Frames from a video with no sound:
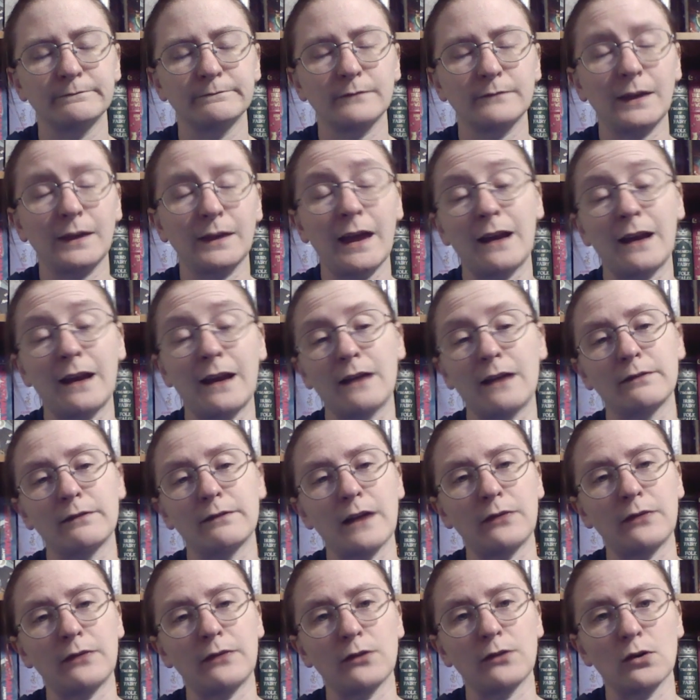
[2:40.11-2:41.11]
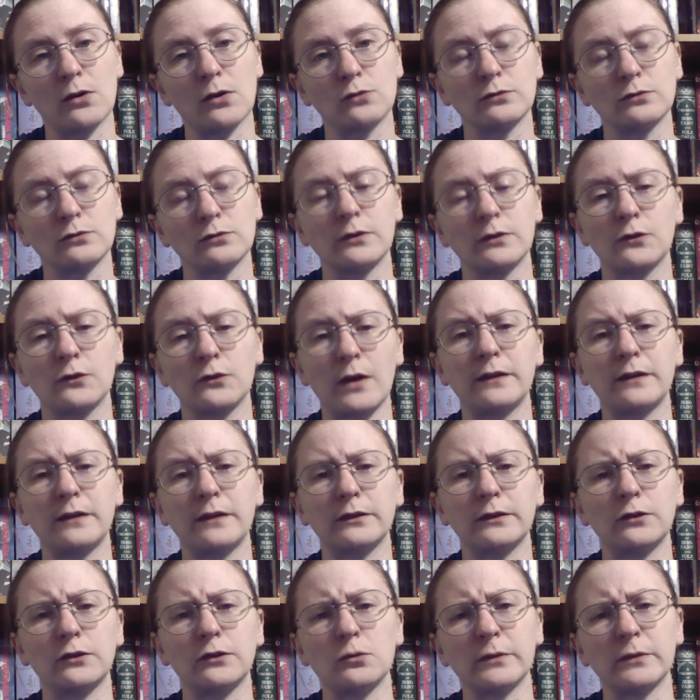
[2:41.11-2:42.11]
Can't have that, though. Trent is
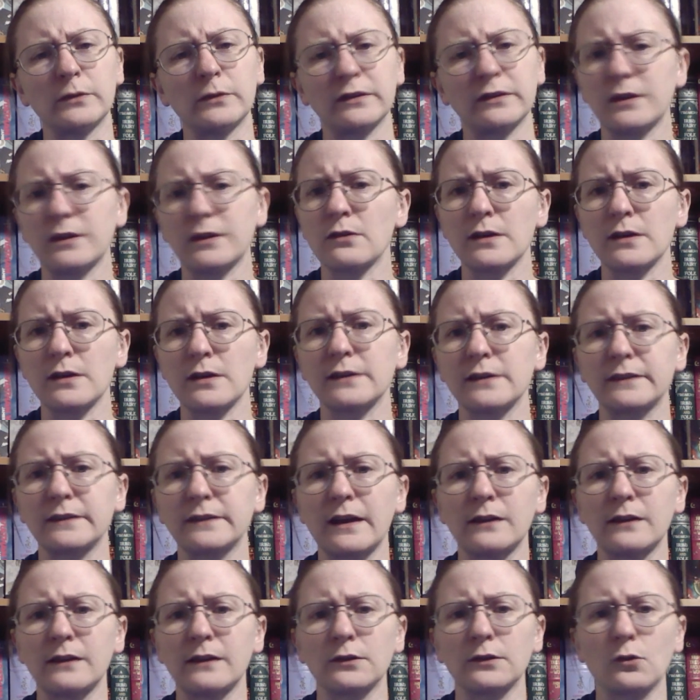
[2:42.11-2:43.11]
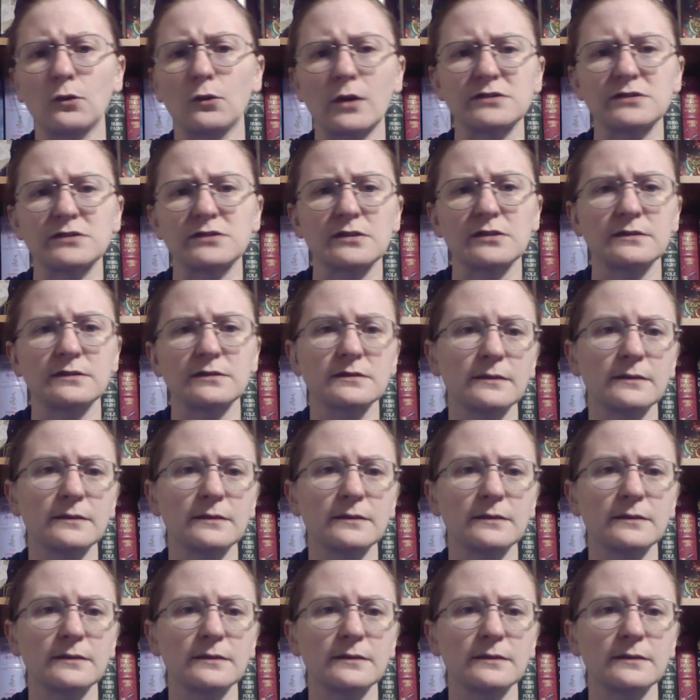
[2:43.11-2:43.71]
too mysterious to answer questions.